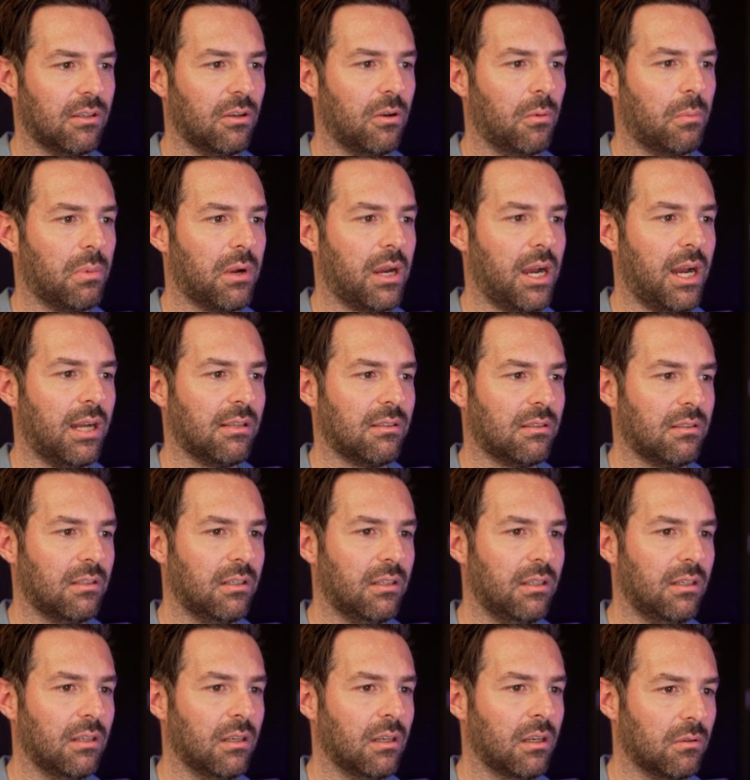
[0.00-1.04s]
the
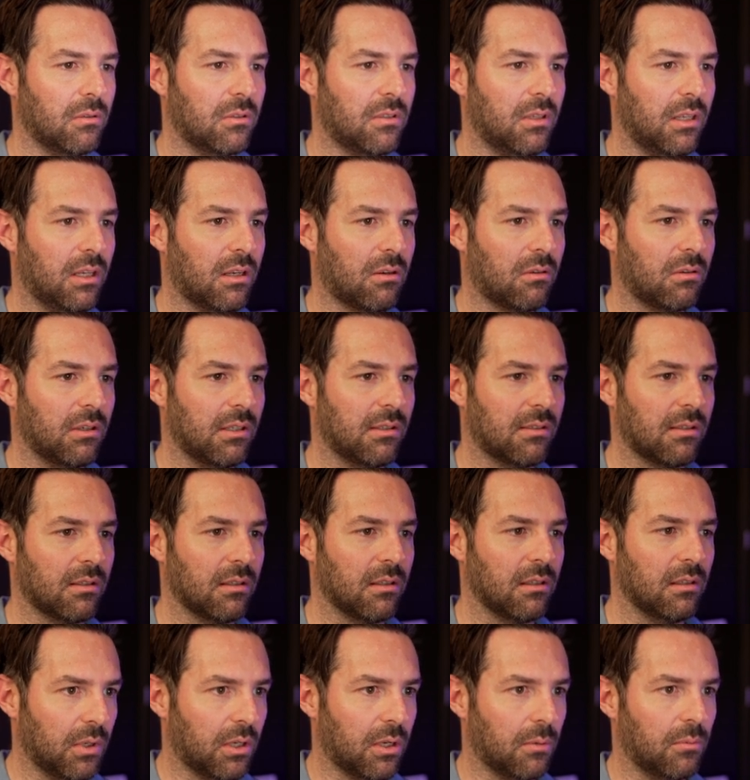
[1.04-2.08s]
opacity or decrease
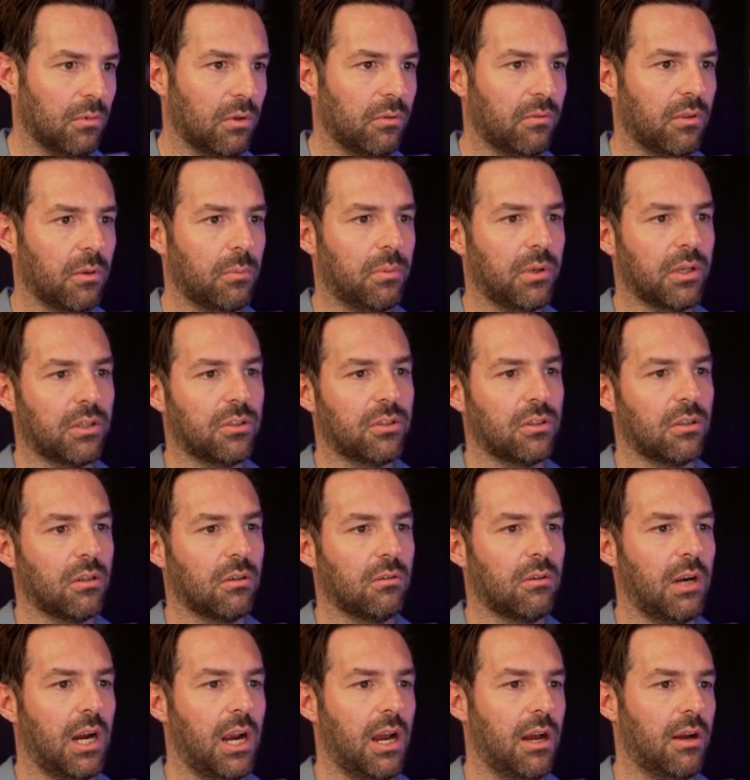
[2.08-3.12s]
it. You can move the picture
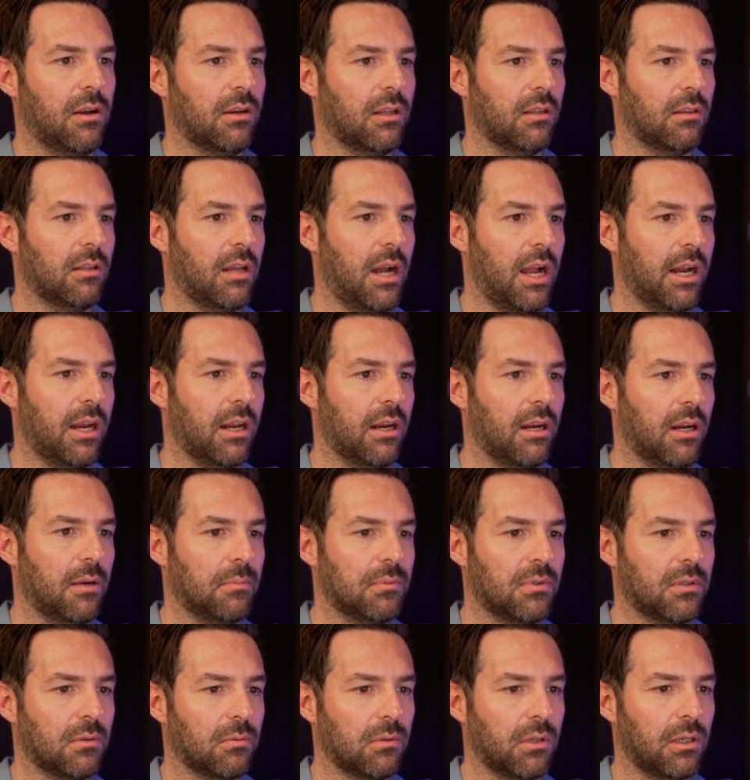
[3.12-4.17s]
around and line it
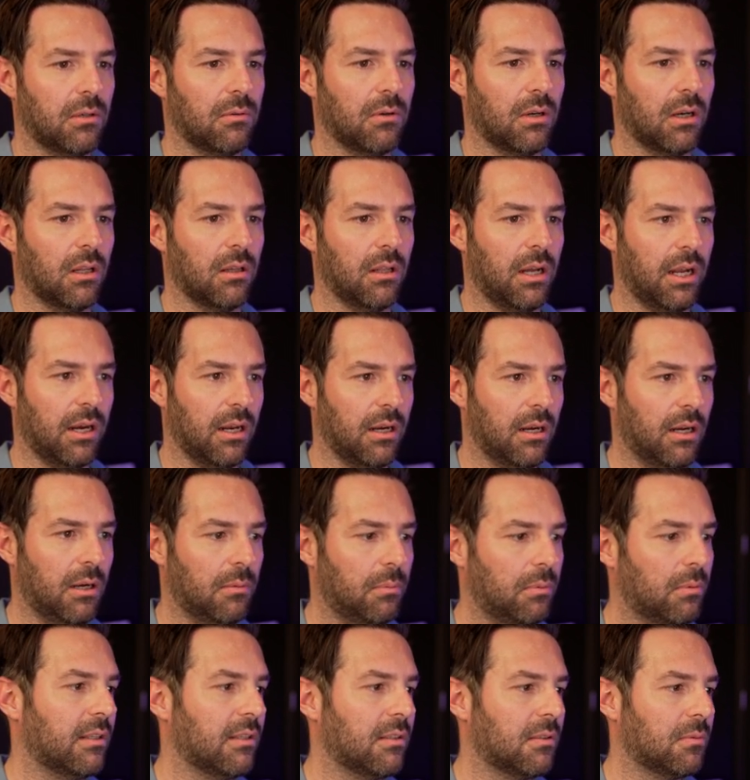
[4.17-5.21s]
up to where you want to line it
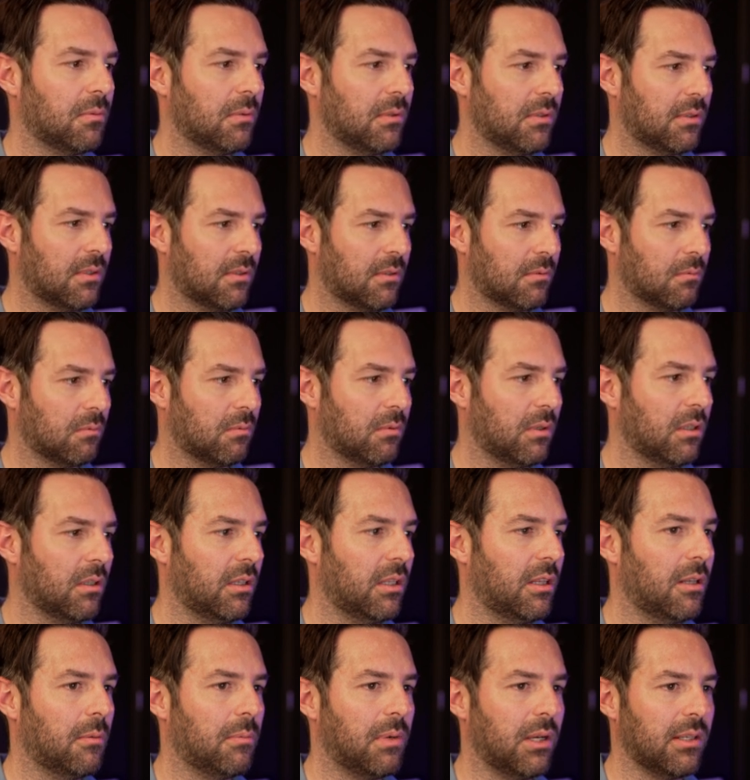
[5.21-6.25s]
up. This was
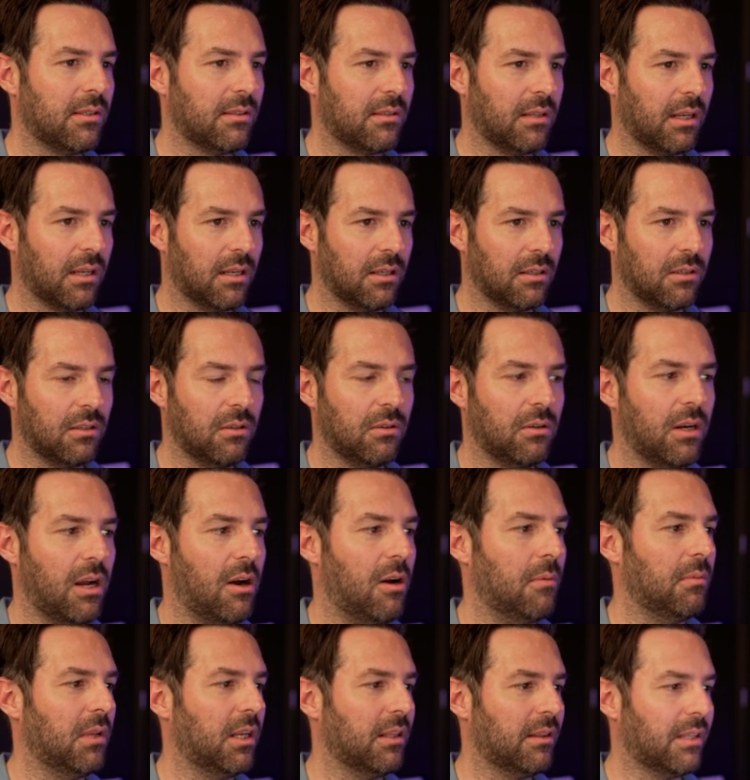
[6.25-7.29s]
really the best I can do.
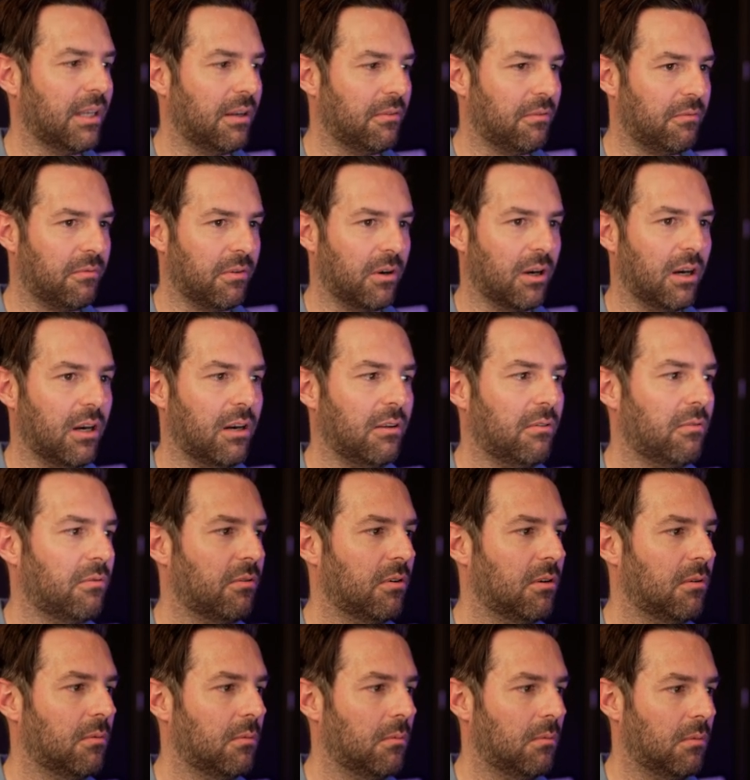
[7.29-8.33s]
Now, I'm not that far
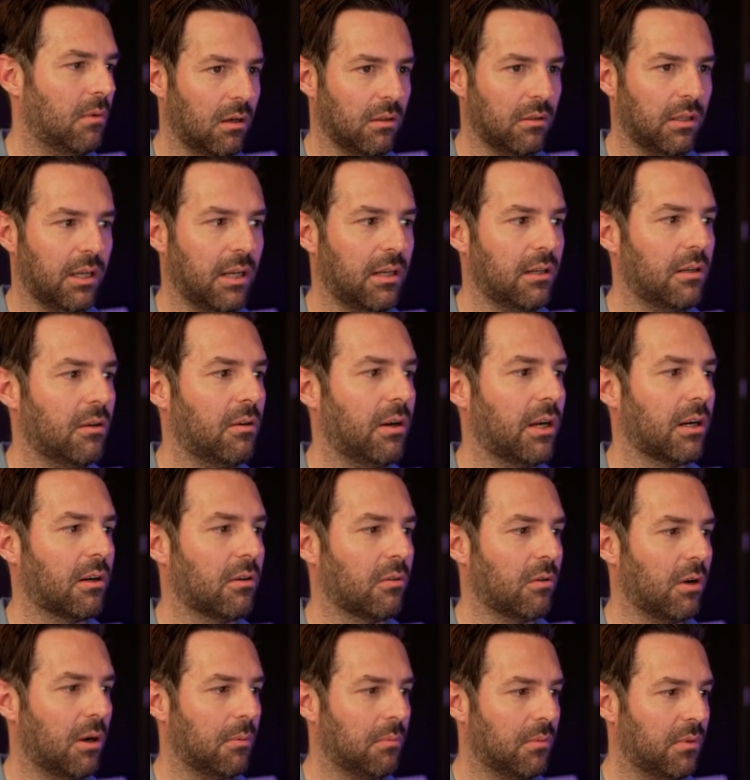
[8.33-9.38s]
from Orlando. I
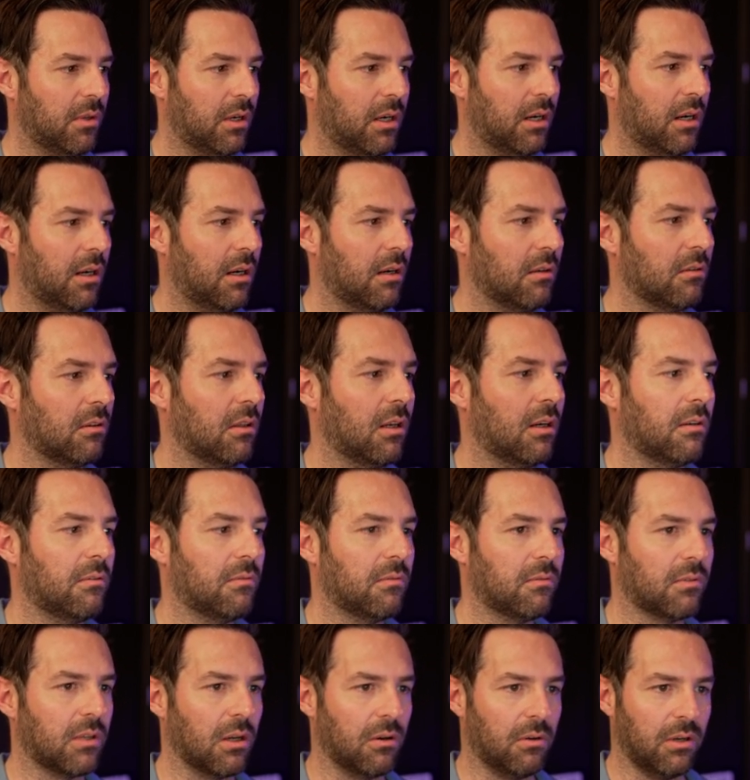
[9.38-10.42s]
grew up there,
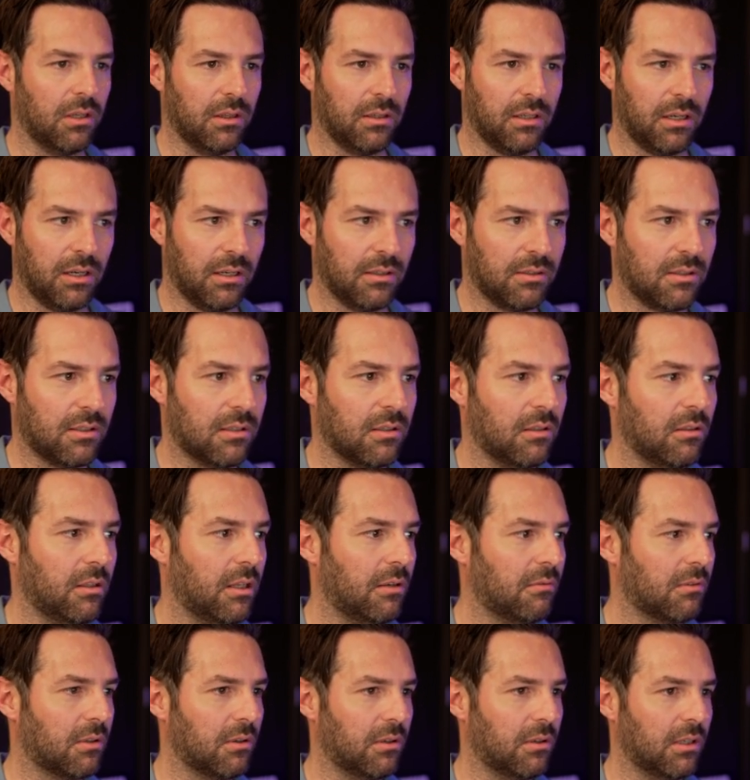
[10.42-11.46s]
love going there, still
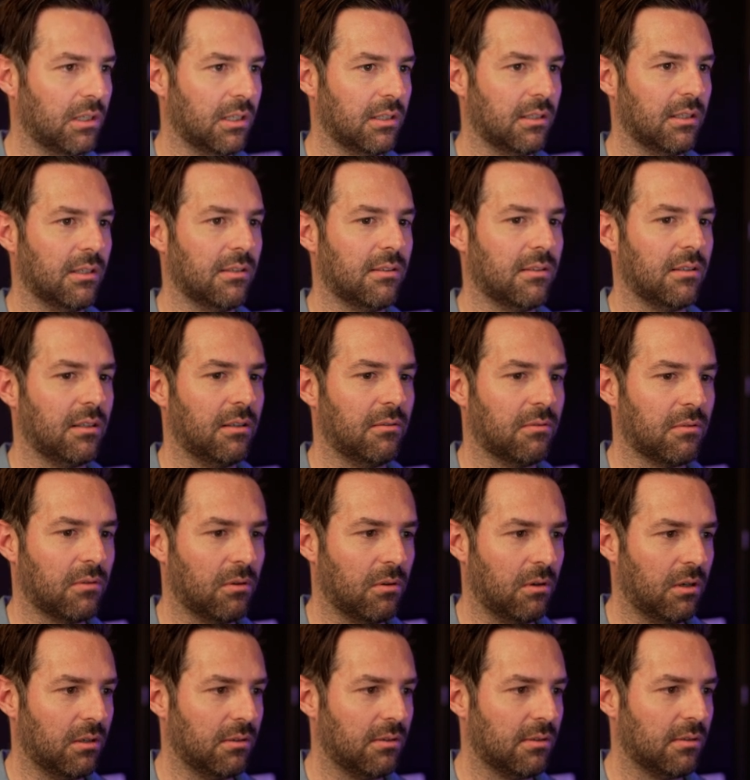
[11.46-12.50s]
love going to Disney, of
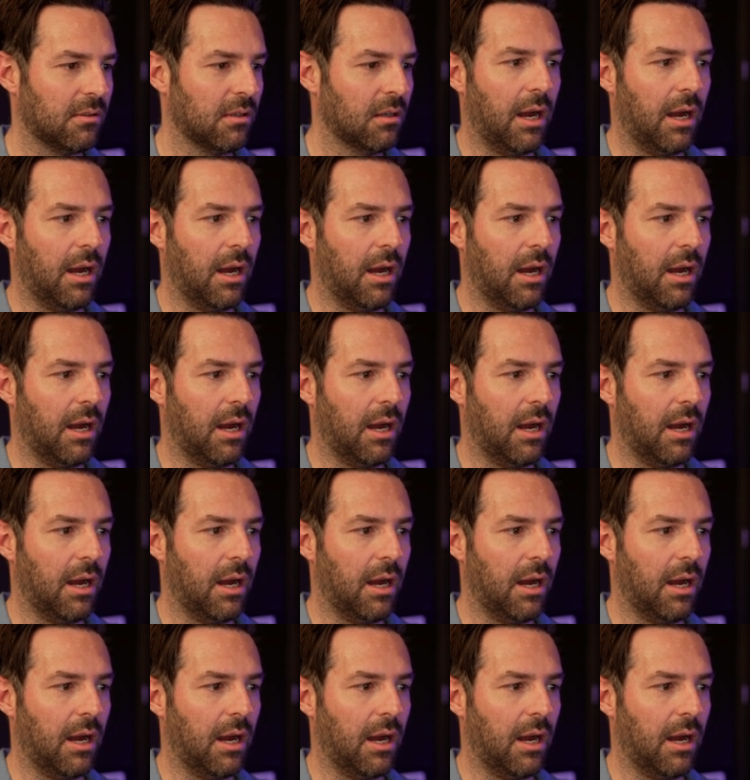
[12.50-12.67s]
course.